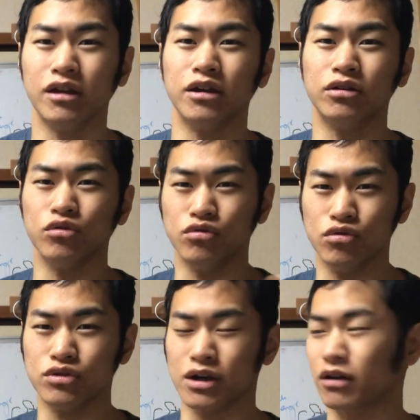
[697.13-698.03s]
If you
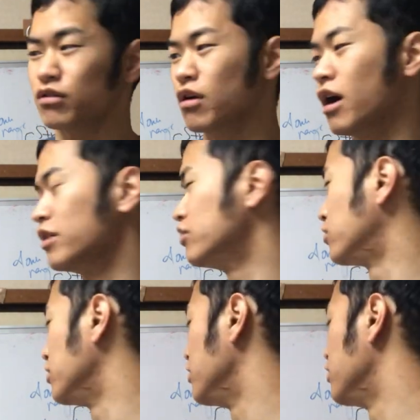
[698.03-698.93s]
use
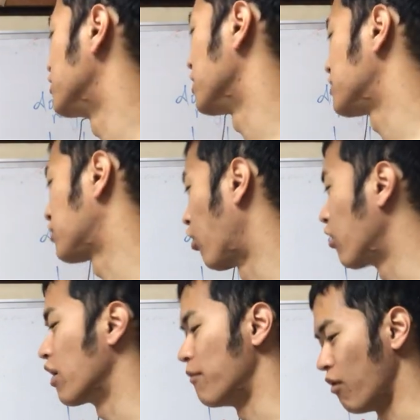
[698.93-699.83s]
a
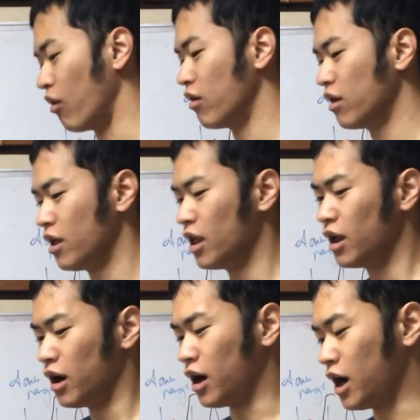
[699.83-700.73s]
stronger ball,
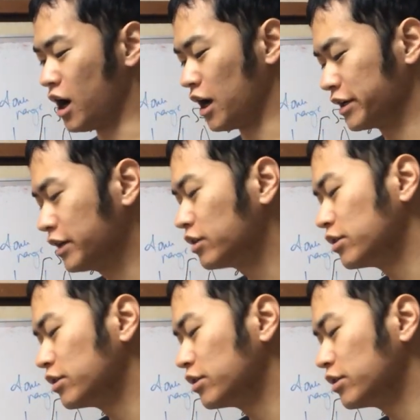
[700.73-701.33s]
if